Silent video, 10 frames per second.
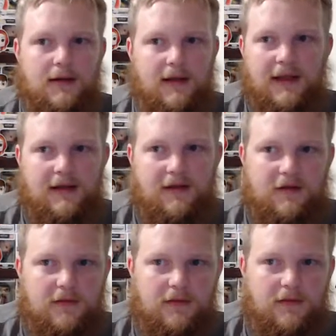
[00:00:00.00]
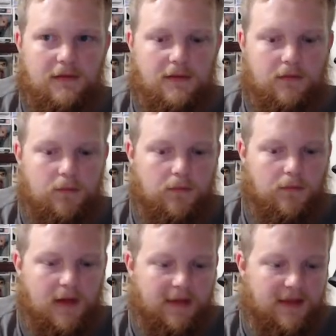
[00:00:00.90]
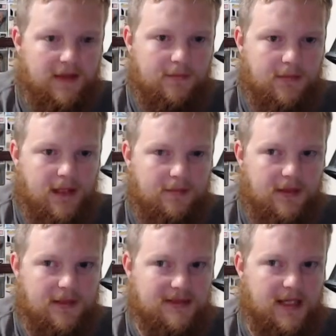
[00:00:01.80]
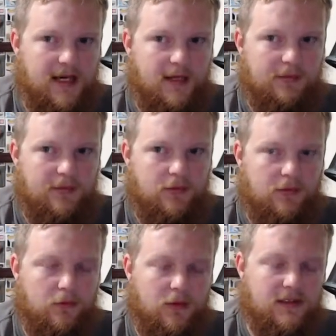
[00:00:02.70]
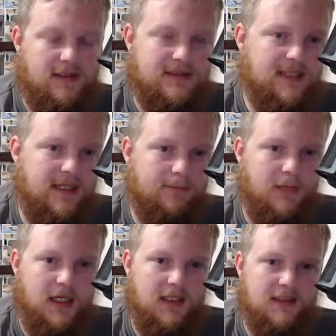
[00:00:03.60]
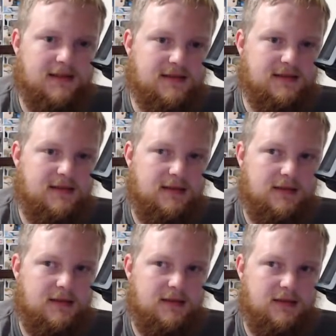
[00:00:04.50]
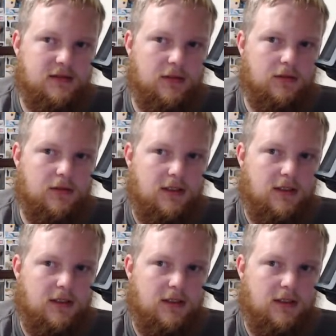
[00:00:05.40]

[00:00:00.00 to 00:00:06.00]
it's, I think might be the top or one of the top mods. So